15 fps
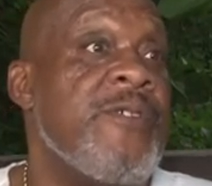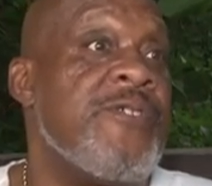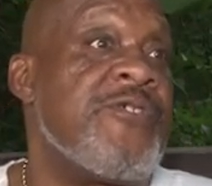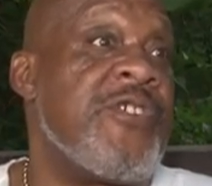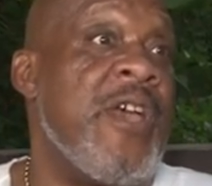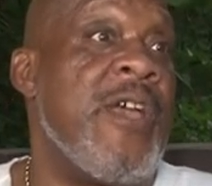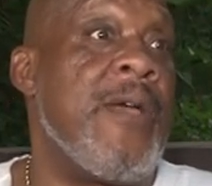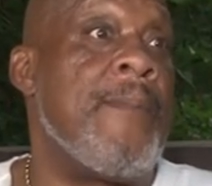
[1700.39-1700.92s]

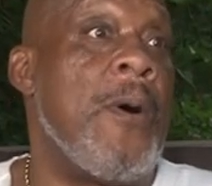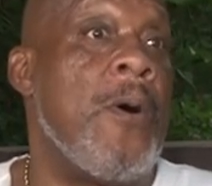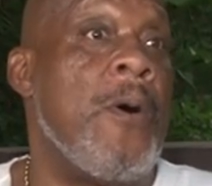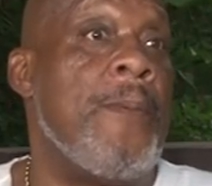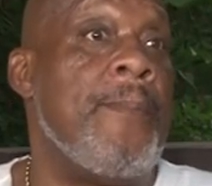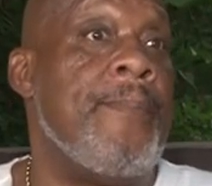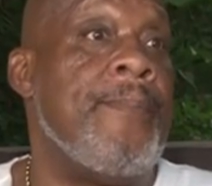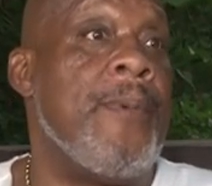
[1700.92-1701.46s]
shame
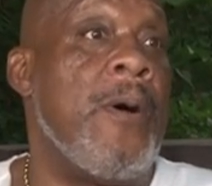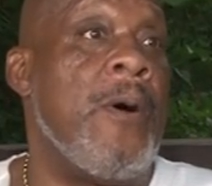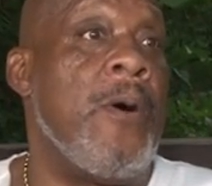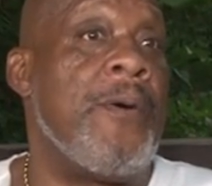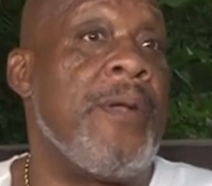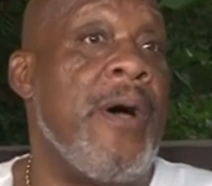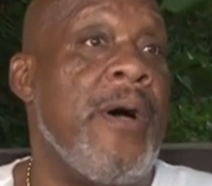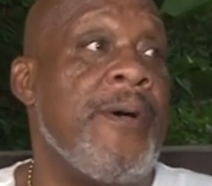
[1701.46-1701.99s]
on
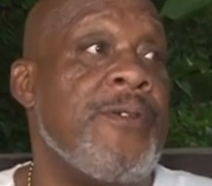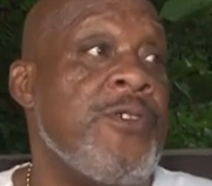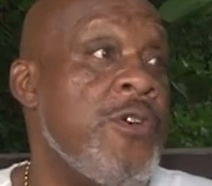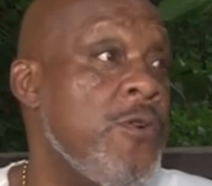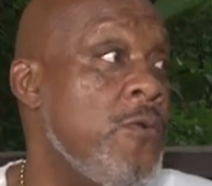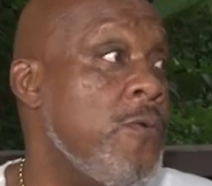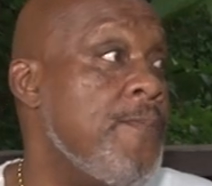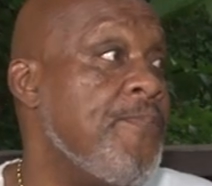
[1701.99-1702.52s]

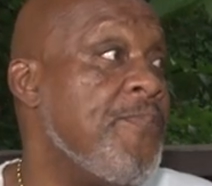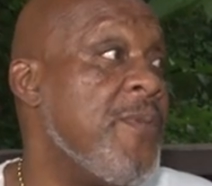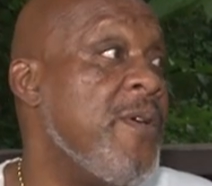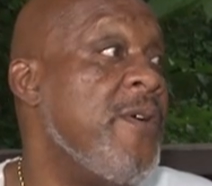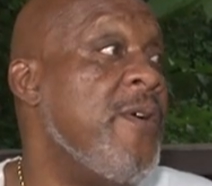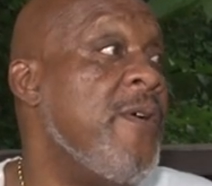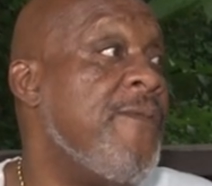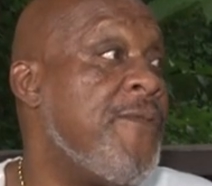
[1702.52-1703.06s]
you.
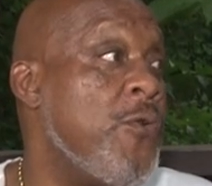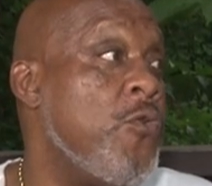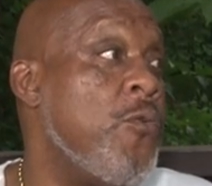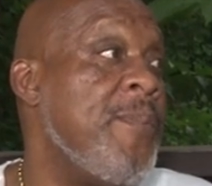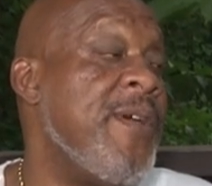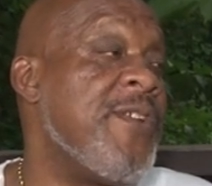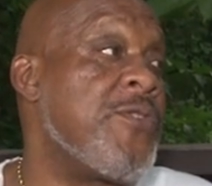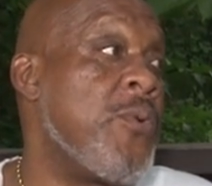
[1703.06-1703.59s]
Fool me